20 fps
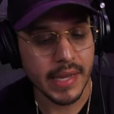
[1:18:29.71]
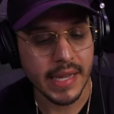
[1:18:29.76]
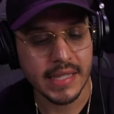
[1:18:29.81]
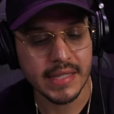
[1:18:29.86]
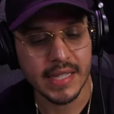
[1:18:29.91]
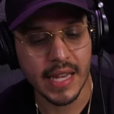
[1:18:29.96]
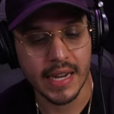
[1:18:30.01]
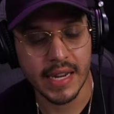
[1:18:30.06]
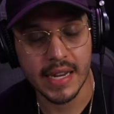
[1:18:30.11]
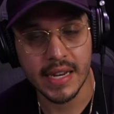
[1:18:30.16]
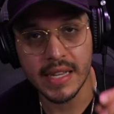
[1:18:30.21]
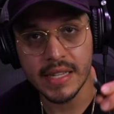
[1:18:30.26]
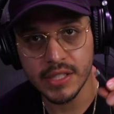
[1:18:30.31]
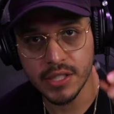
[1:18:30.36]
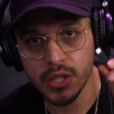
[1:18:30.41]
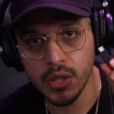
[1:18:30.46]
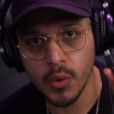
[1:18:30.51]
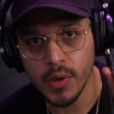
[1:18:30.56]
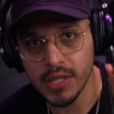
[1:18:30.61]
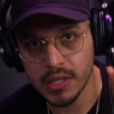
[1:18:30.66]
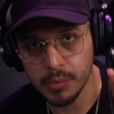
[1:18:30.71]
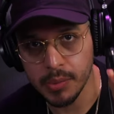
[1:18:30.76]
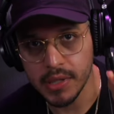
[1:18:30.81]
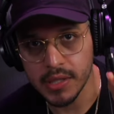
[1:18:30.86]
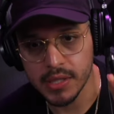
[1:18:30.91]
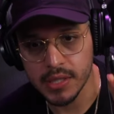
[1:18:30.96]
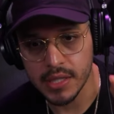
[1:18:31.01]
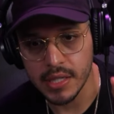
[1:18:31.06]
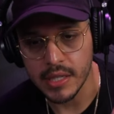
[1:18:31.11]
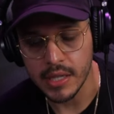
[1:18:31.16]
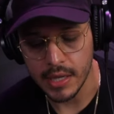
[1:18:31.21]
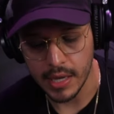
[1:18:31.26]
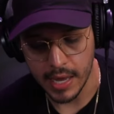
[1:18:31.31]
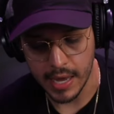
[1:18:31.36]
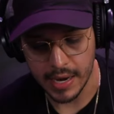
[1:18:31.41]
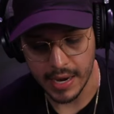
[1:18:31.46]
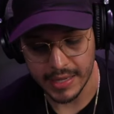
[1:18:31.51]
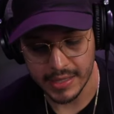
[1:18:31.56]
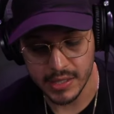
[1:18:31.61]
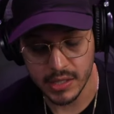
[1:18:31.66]
is that it is USB-C
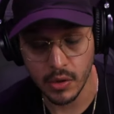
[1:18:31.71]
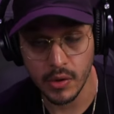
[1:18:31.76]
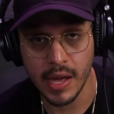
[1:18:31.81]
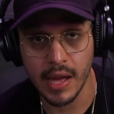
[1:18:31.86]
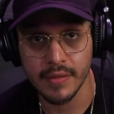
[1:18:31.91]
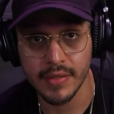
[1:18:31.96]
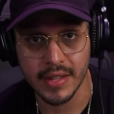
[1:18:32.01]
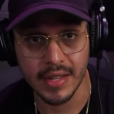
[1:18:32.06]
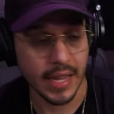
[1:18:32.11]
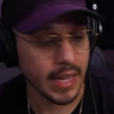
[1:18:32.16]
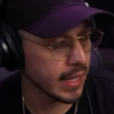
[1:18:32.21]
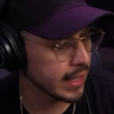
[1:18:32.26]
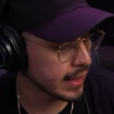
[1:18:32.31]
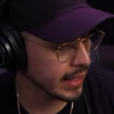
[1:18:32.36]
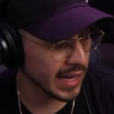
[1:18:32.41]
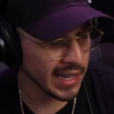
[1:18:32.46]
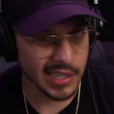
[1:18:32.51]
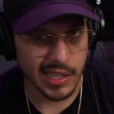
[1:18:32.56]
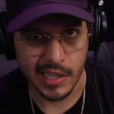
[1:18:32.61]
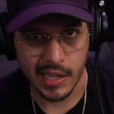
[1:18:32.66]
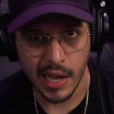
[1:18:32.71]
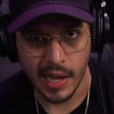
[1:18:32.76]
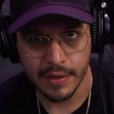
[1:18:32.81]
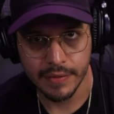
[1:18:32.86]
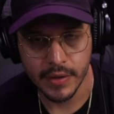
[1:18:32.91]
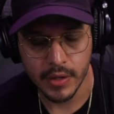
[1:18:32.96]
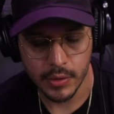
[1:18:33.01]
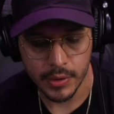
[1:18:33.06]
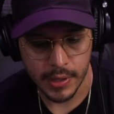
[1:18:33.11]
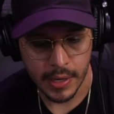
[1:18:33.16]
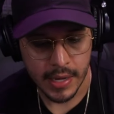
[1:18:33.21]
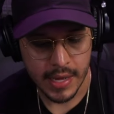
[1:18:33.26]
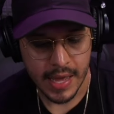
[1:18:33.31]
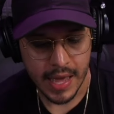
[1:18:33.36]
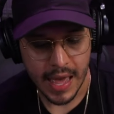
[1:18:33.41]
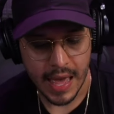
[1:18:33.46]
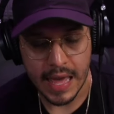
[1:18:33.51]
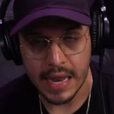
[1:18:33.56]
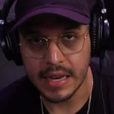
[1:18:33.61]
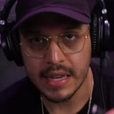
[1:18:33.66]
and I still have a Lightning iPhone,
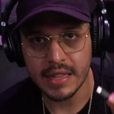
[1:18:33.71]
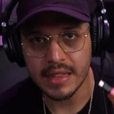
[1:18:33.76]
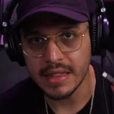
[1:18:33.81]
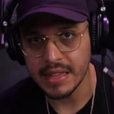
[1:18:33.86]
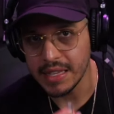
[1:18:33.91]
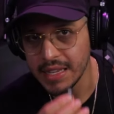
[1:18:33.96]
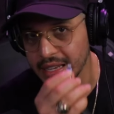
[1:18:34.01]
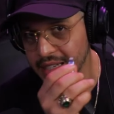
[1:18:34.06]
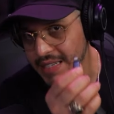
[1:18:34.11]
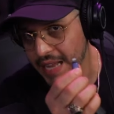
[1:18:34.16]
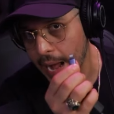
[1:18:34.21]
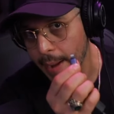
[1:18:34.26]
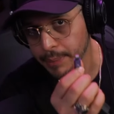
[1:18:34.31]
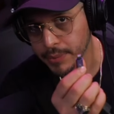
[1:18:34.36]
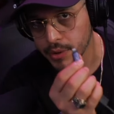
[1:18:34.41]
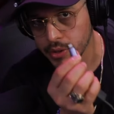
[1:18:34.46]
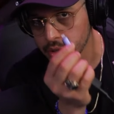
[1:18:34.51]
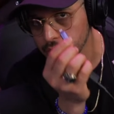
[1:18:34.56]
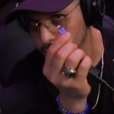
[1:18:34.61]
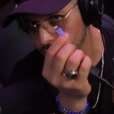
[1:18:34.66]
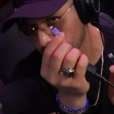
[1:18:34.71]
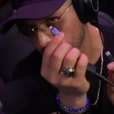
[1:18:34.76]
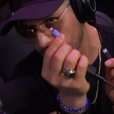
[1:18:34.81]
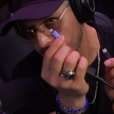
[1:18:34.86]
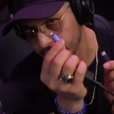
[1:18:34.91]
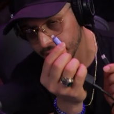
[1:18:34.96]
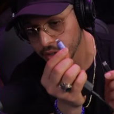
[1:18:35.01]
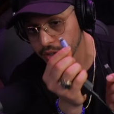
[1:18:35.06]
and the adapters, which I have